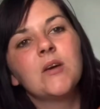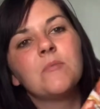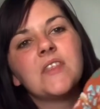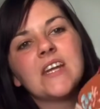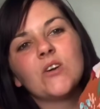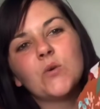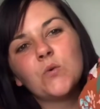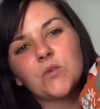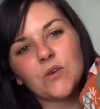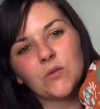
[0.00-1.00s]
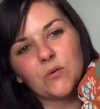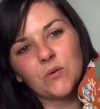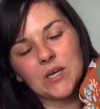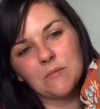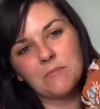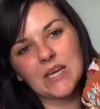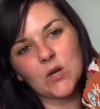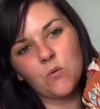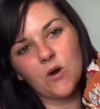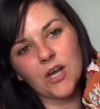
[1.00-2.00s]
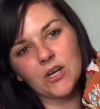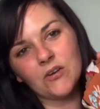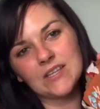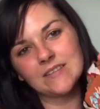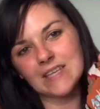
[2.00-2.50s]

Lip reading: but then I also thought it would make quite a nice